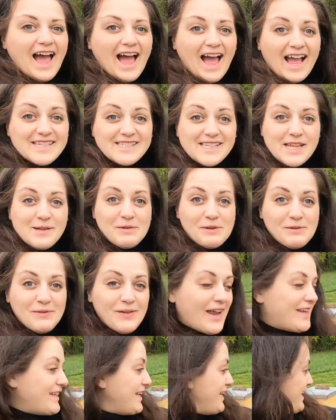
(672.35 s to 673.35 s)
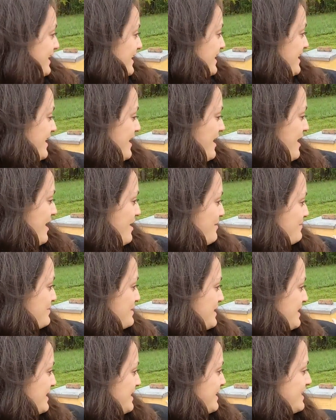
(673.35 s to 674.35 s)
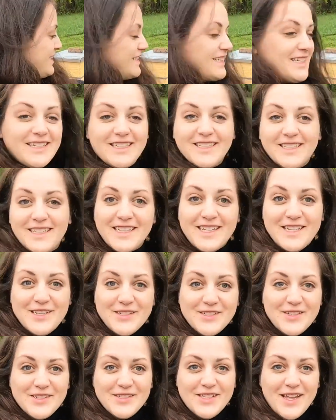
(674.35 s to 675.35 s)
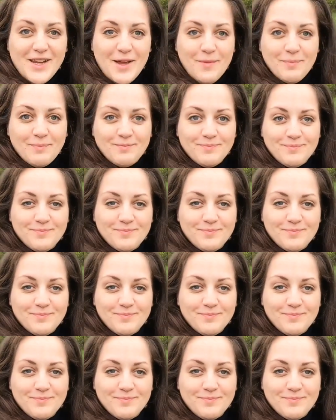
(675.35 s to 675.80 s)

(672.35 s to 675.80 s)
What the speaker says: I'd say we're ready. And here's our setup.